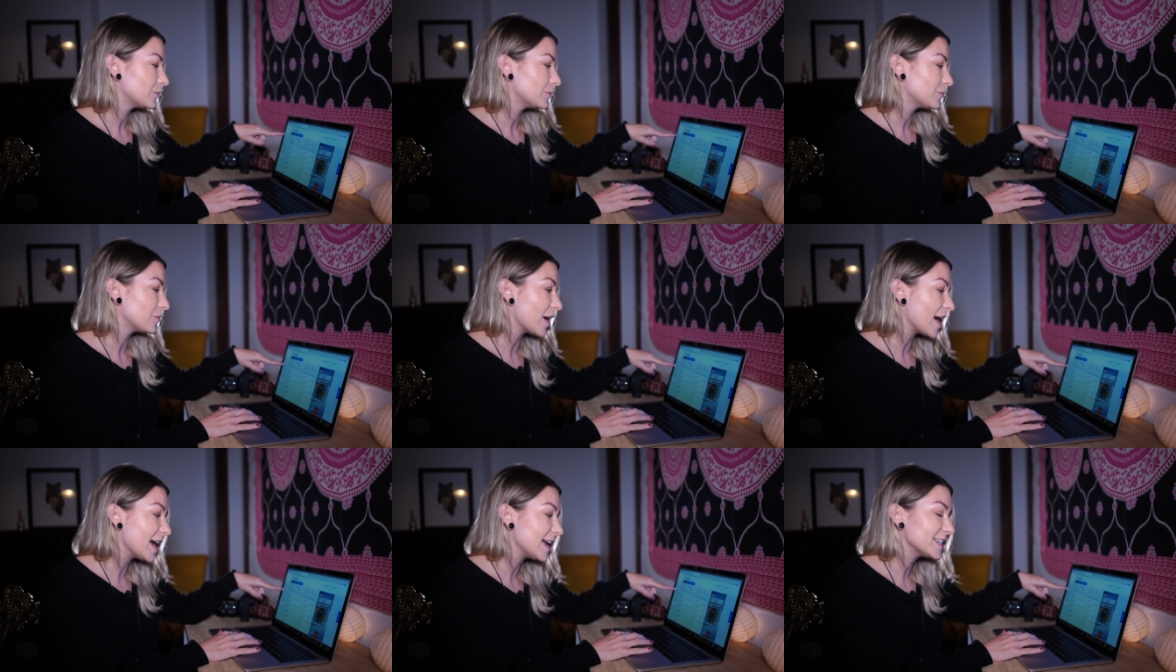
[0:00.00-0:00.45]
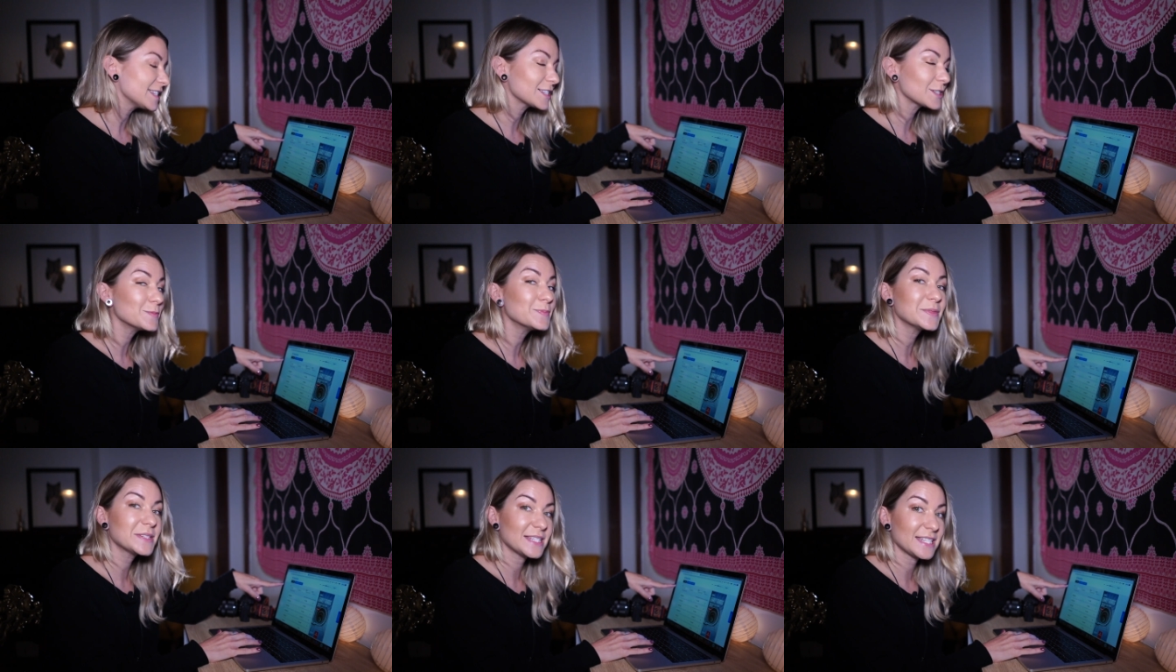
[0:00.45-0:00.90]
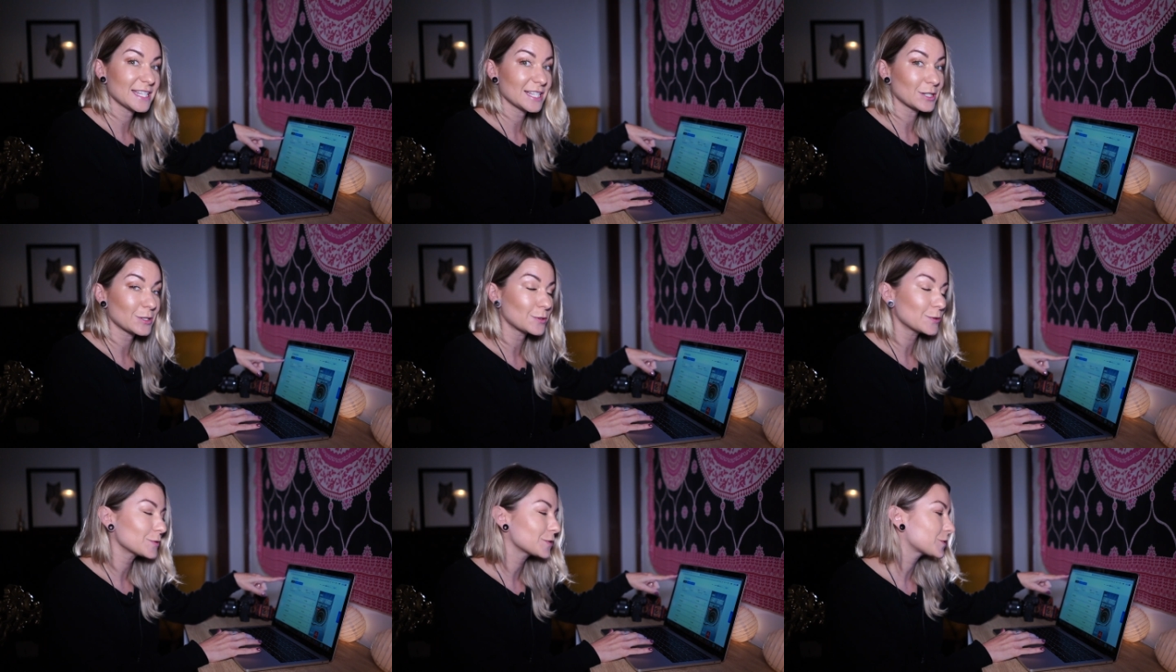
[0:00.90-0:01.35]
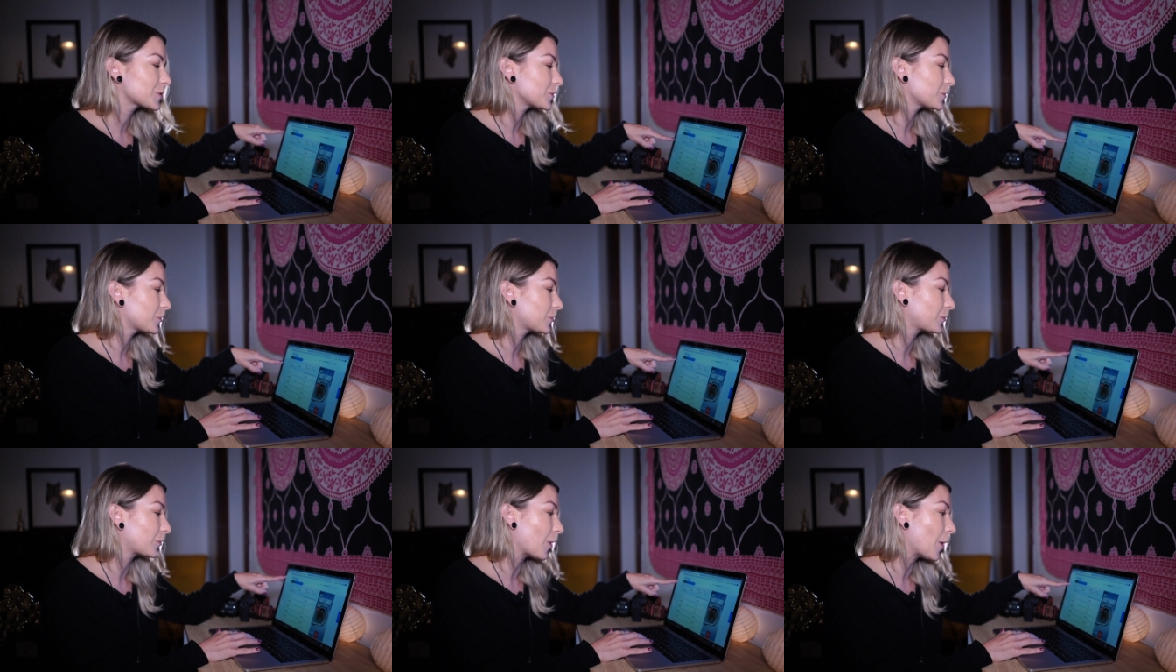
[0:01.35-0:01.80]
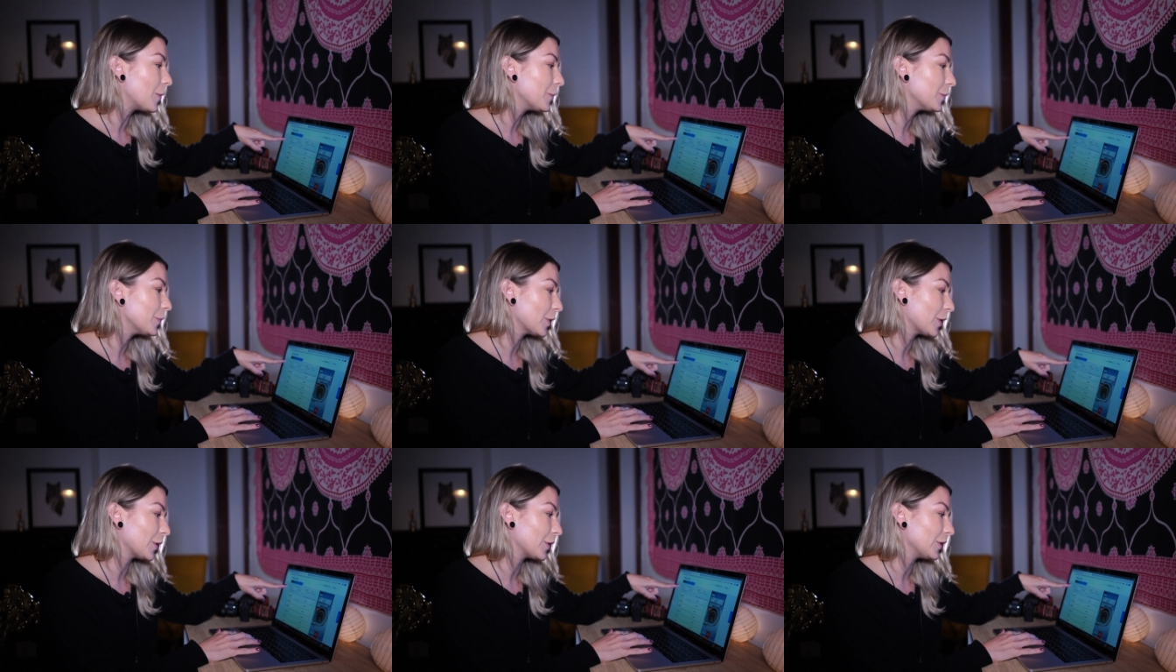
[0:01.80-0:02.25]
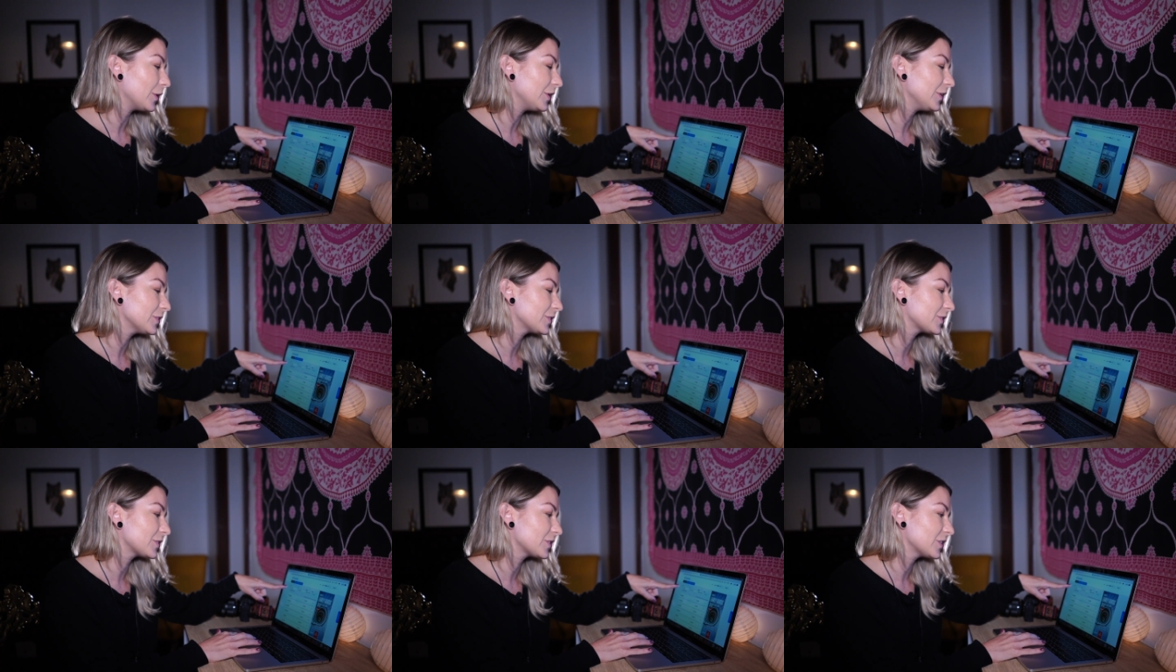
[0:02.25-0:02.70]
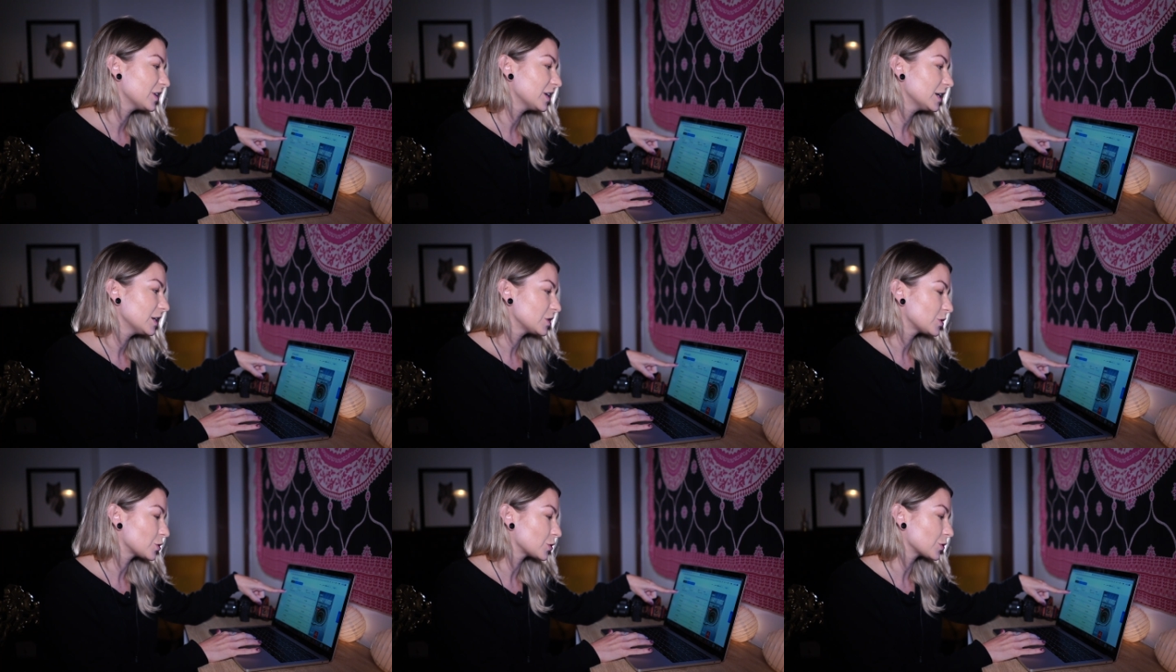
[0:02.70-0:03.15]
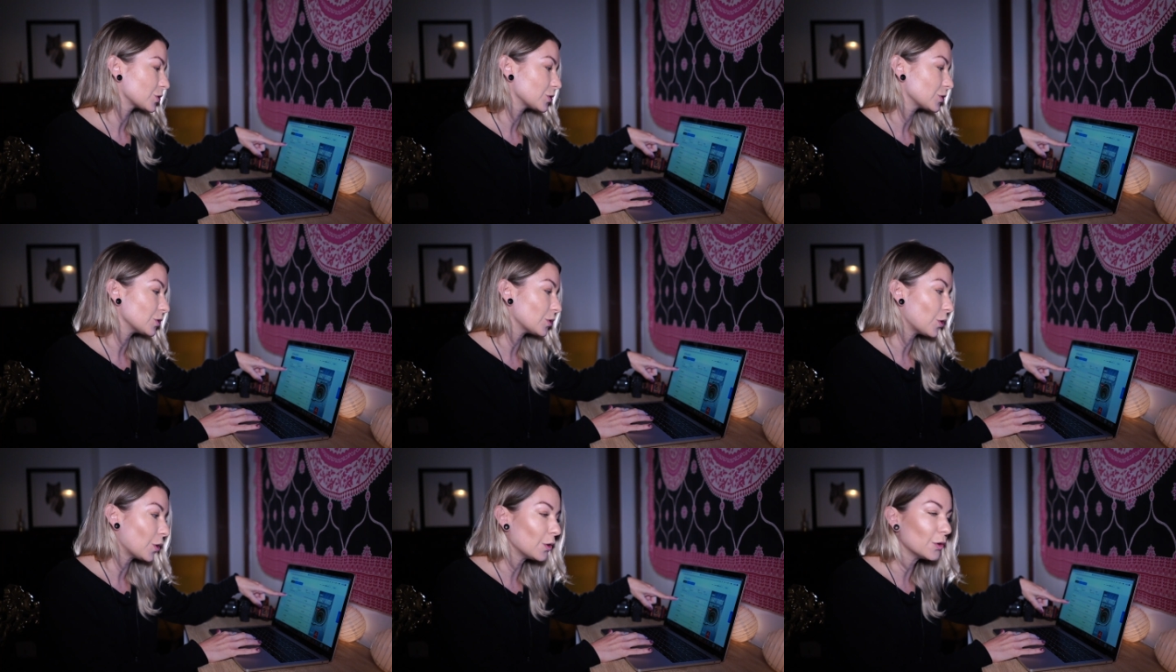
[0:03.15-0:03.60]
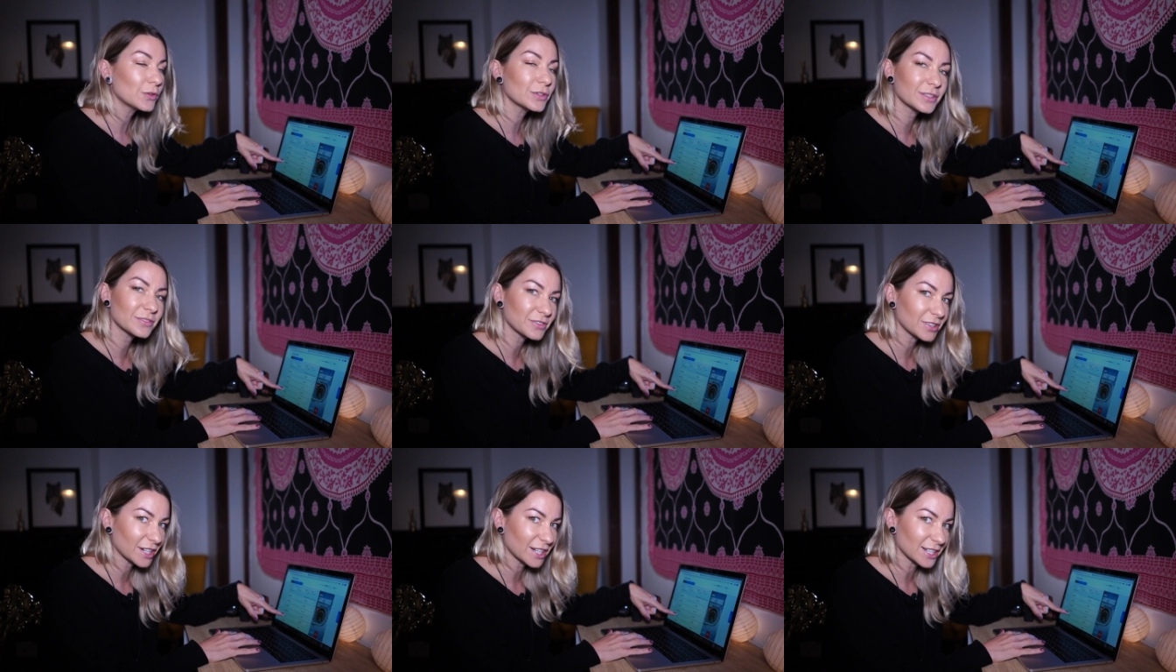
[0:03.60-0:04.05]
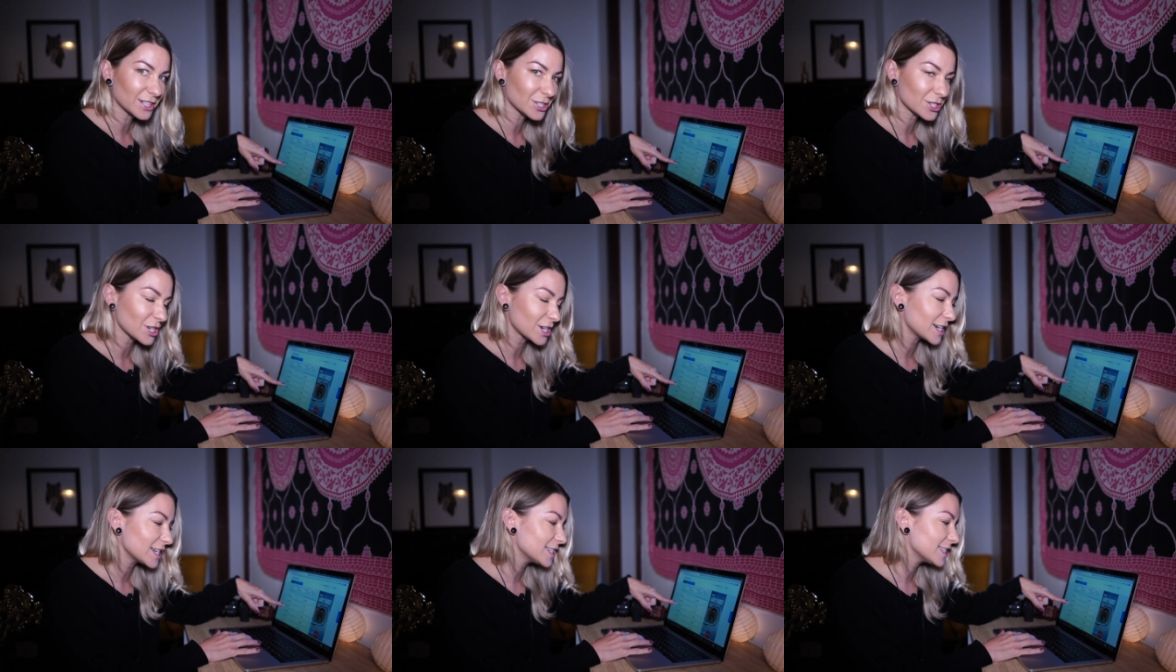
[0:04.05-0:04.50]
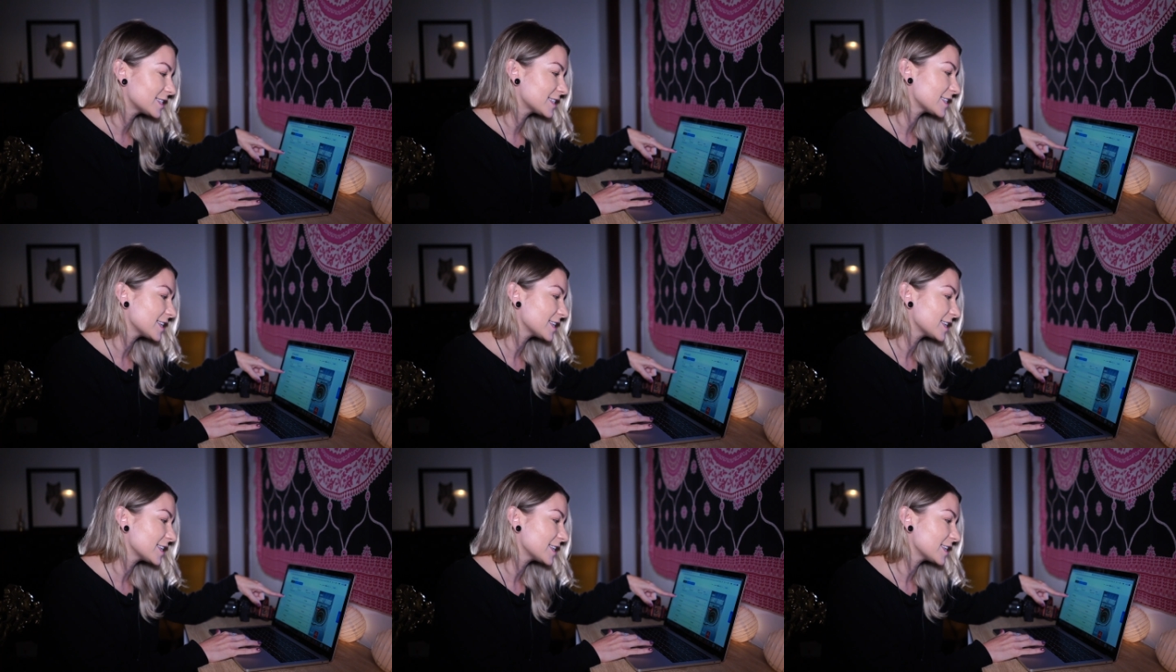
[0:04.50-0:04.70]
random deals from Perth to all different countries